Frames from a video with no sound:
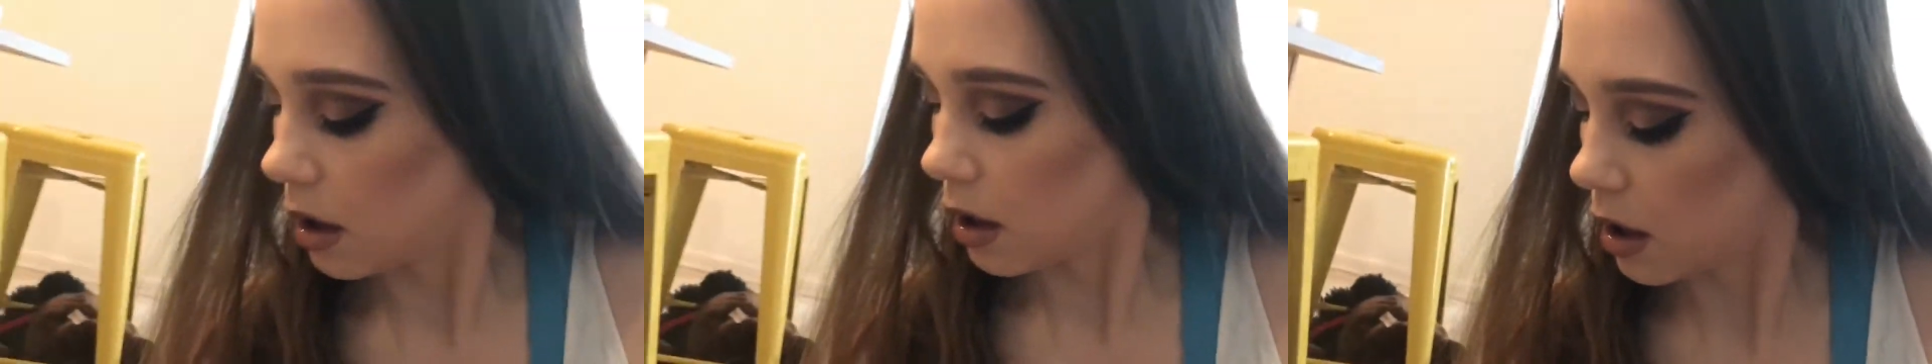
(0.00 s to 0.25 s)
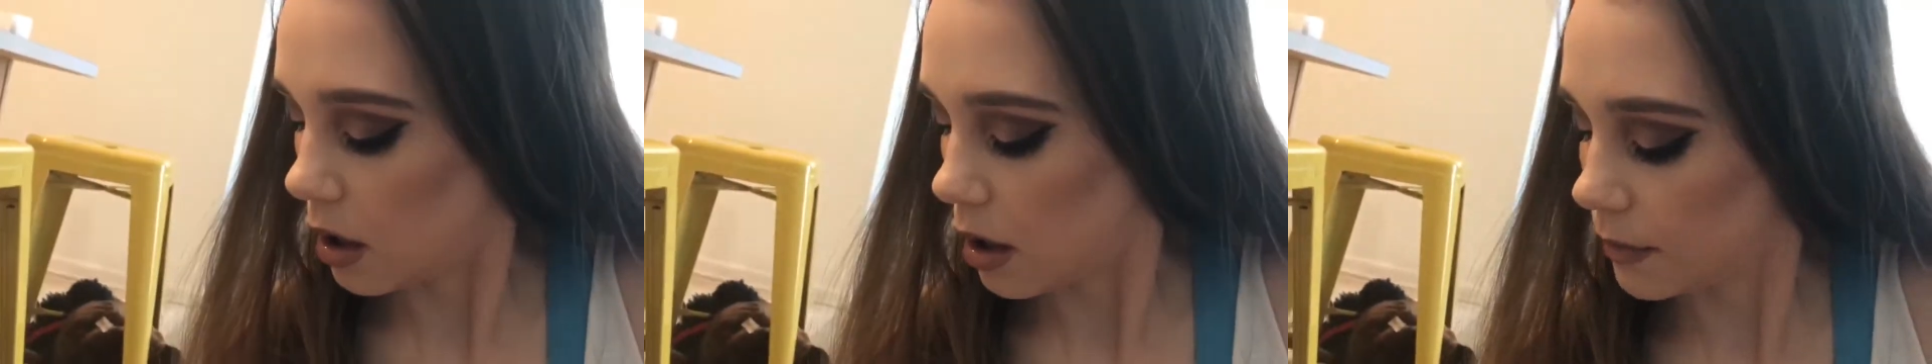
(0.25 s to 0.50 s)

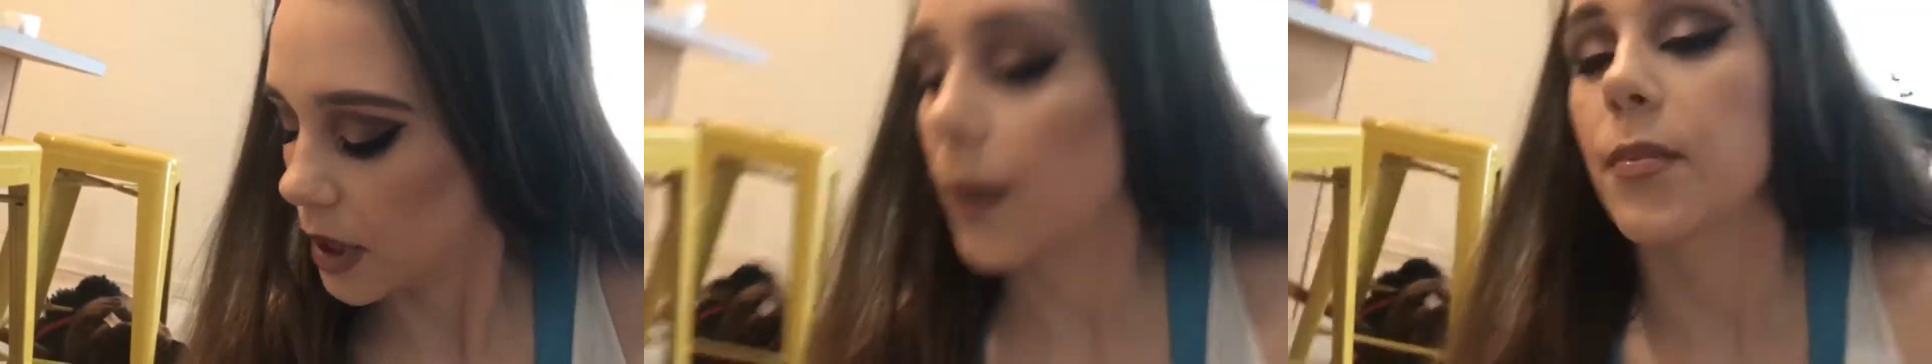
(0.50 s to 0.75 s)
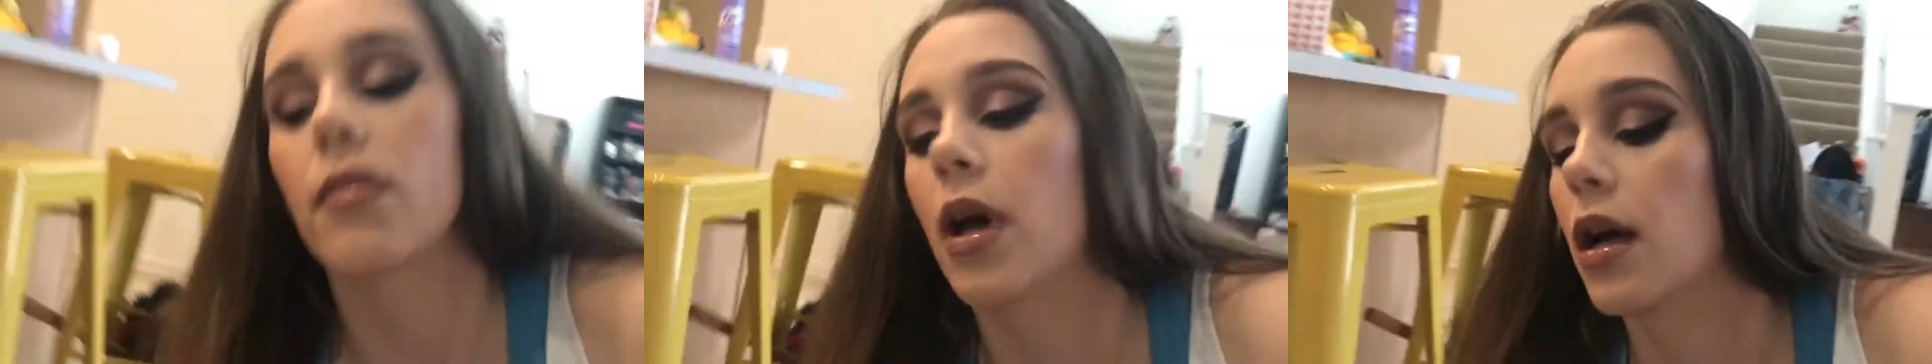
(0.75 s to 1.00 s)
Um,
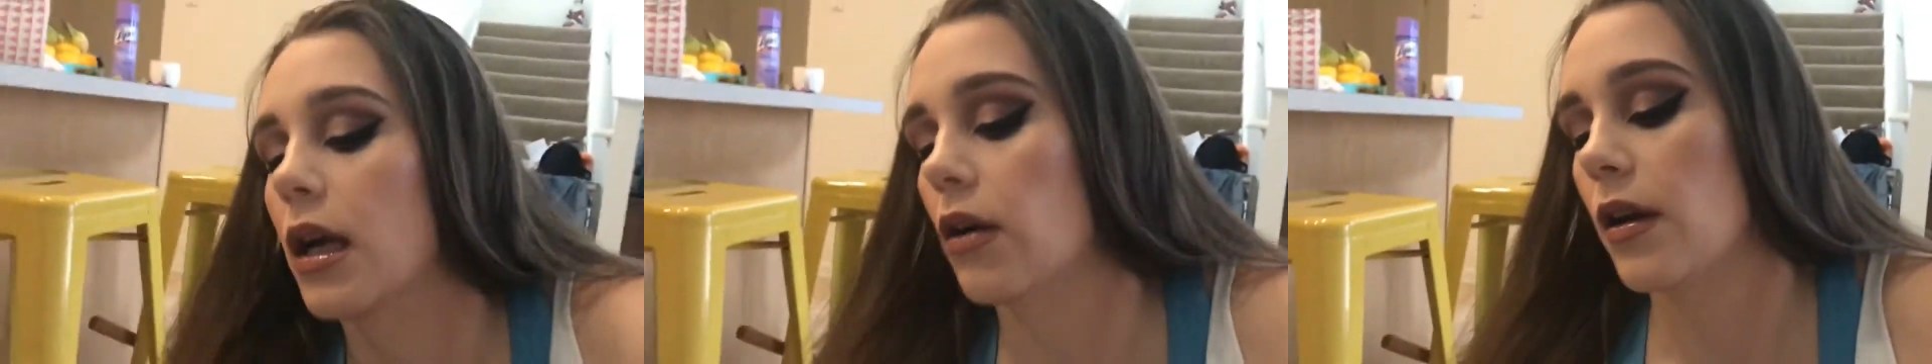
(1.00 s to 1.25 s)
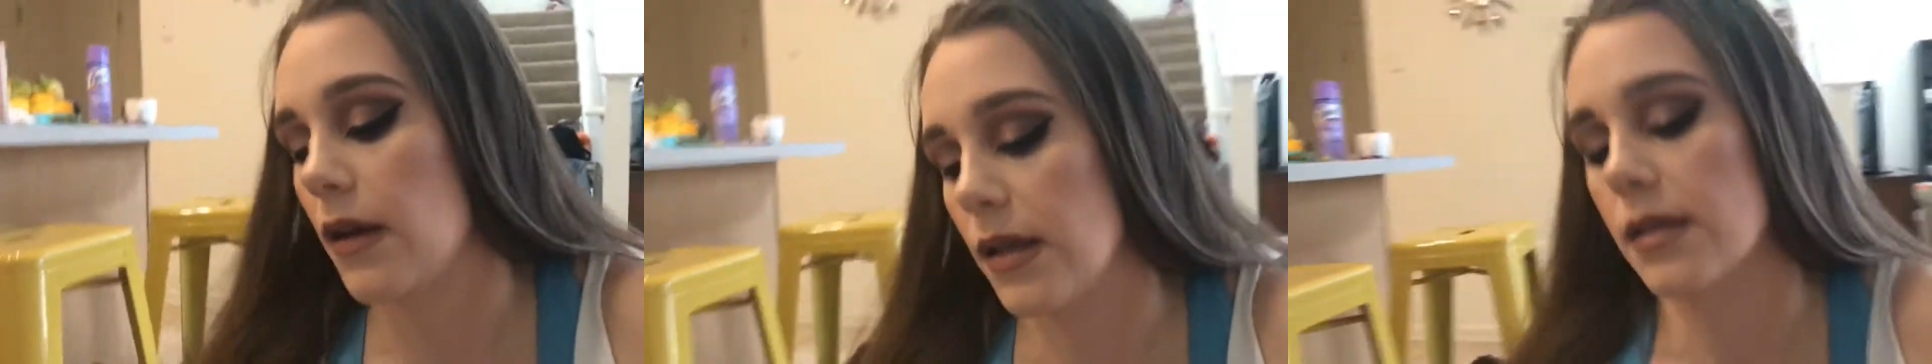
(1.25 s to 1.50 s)
yep, here
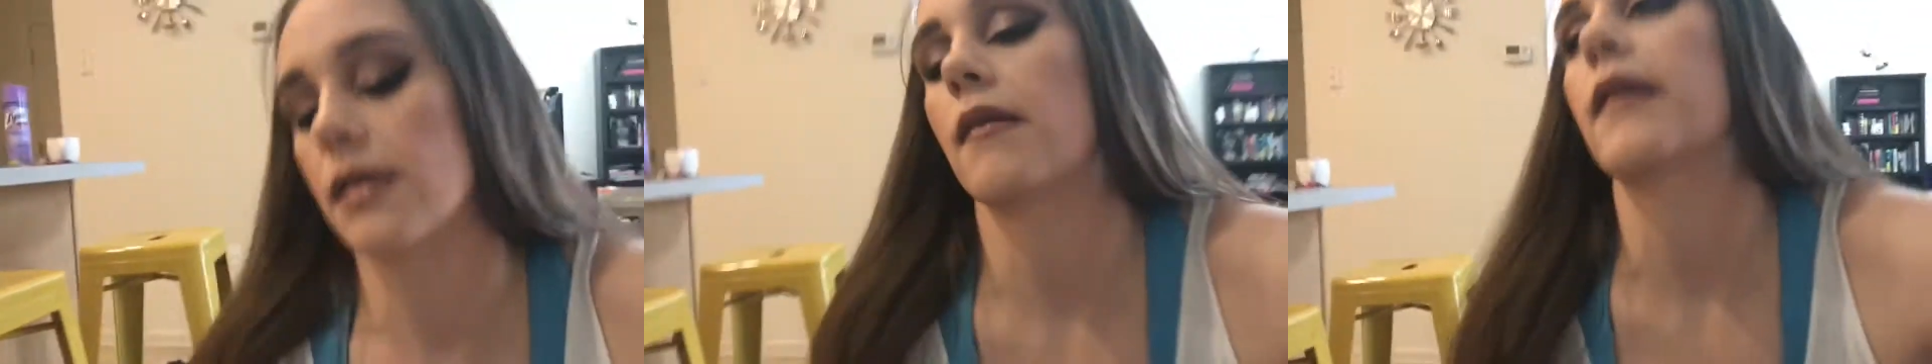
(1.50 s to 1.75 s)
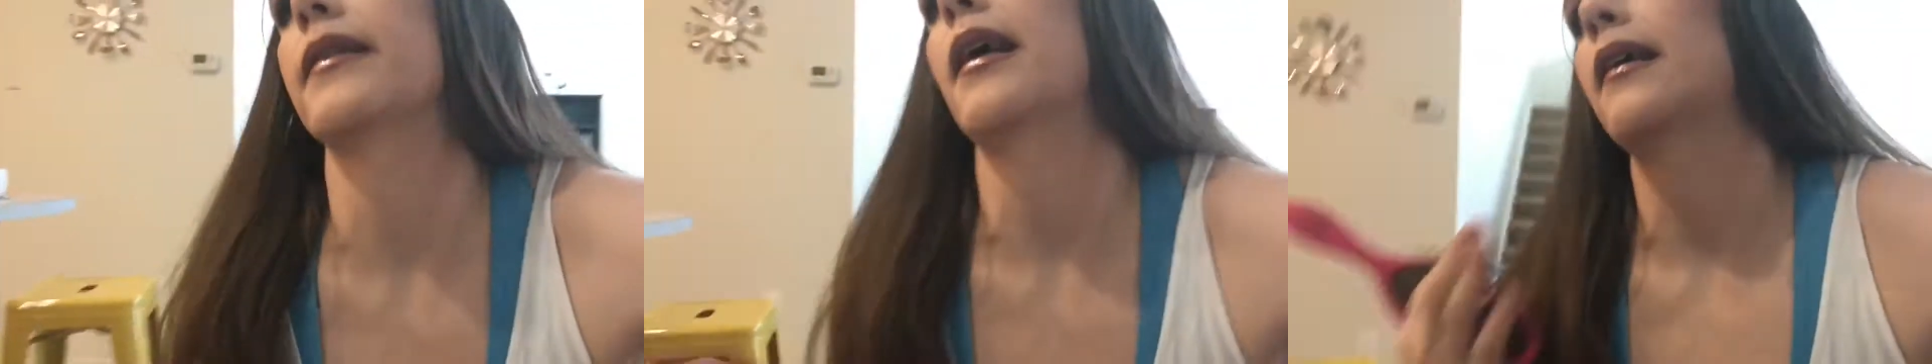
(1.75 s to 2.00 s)
it is.
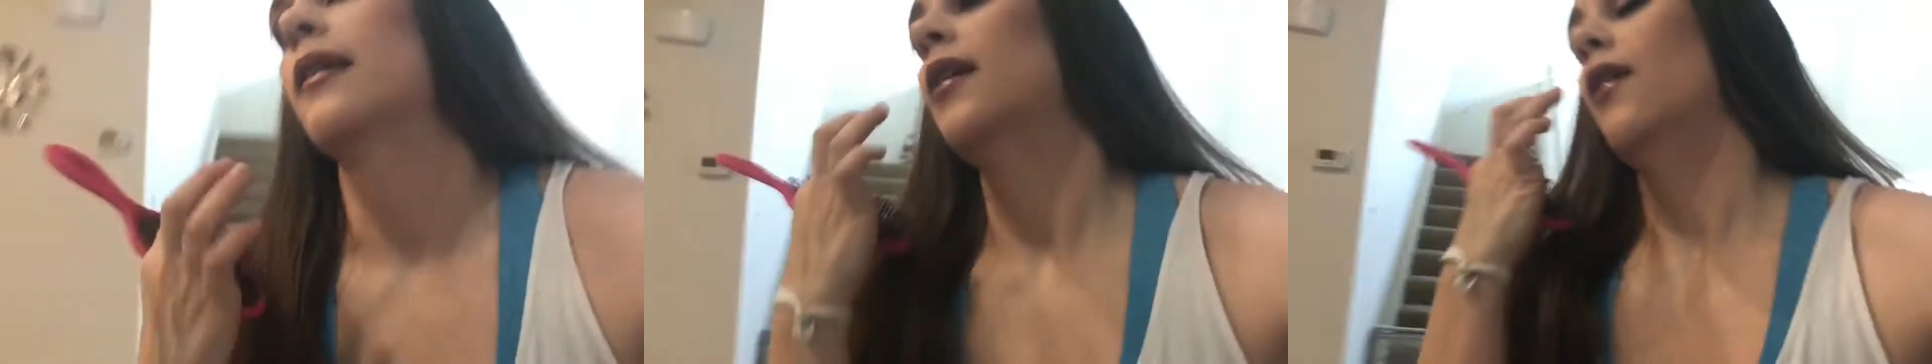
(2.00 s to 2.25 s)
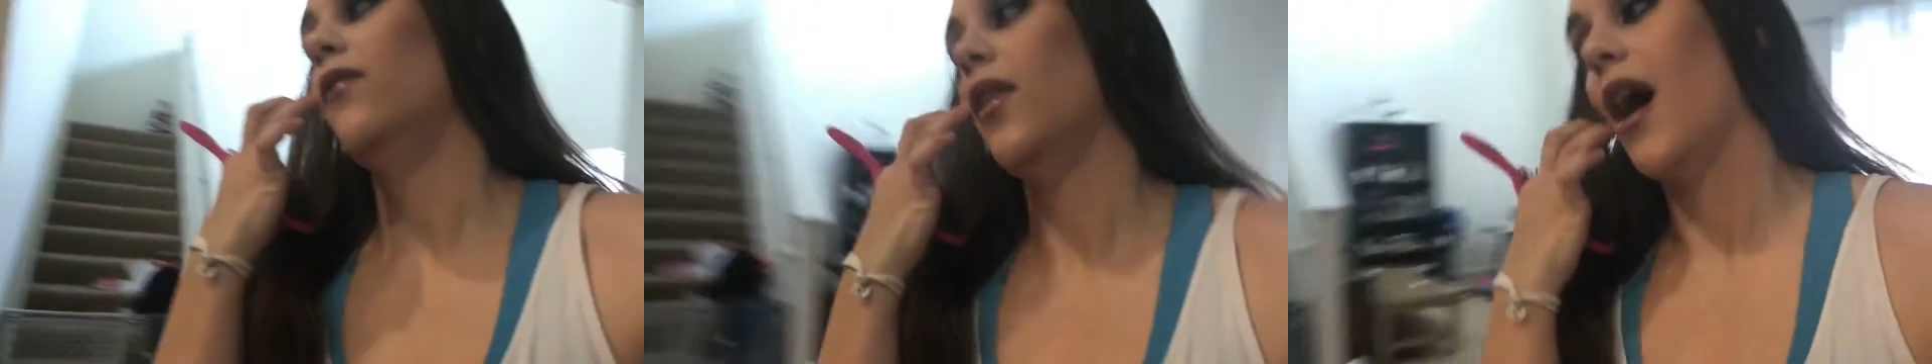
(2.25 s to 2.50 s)
Because I
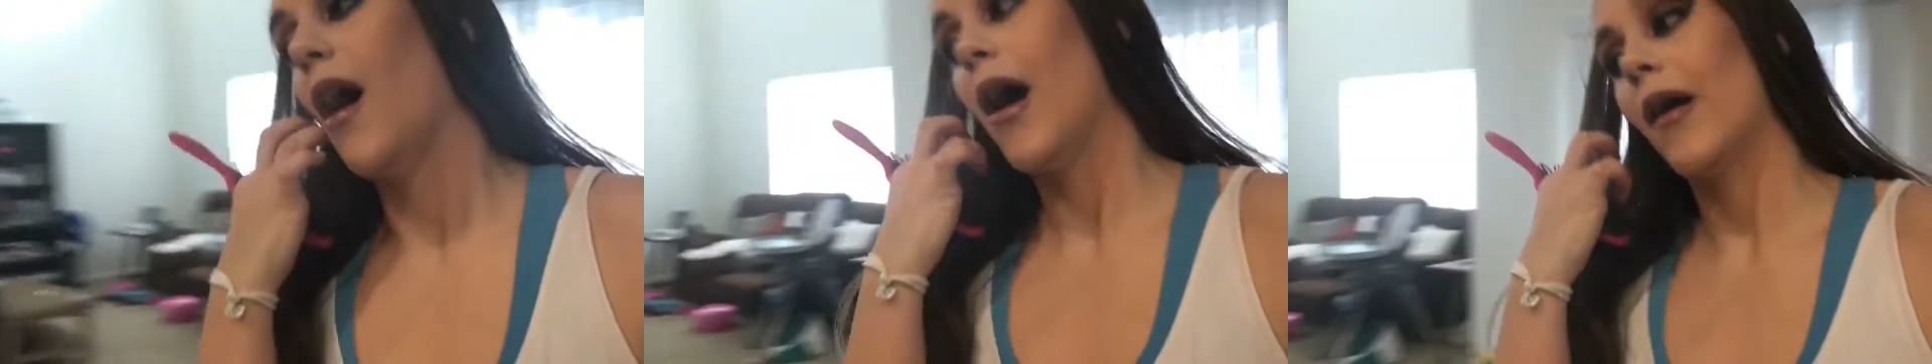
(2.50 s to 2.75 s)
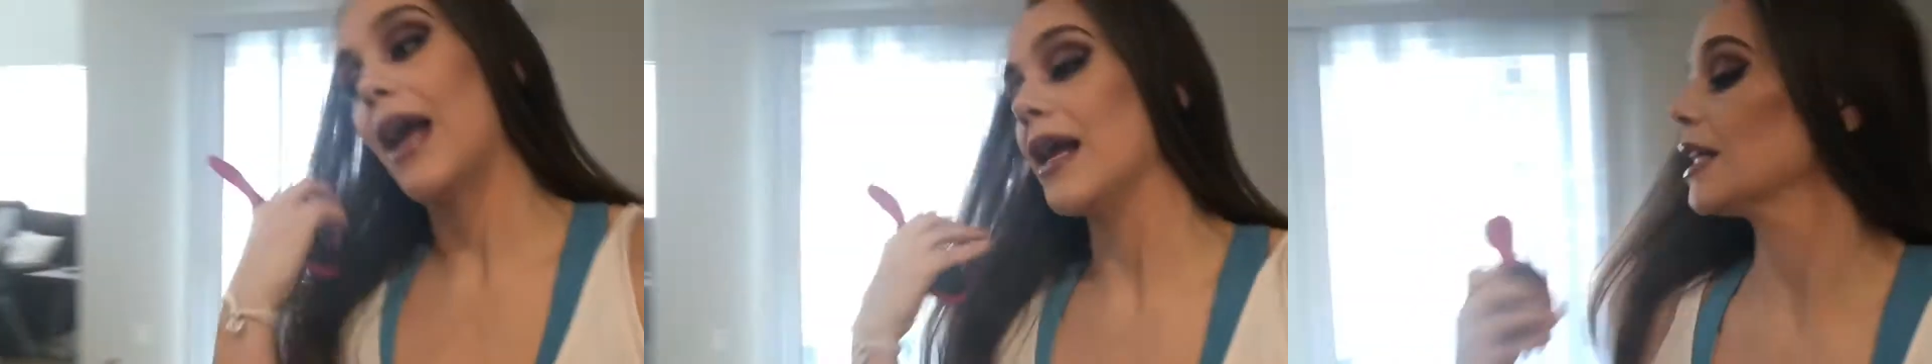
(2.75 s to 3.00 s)
thought, okay,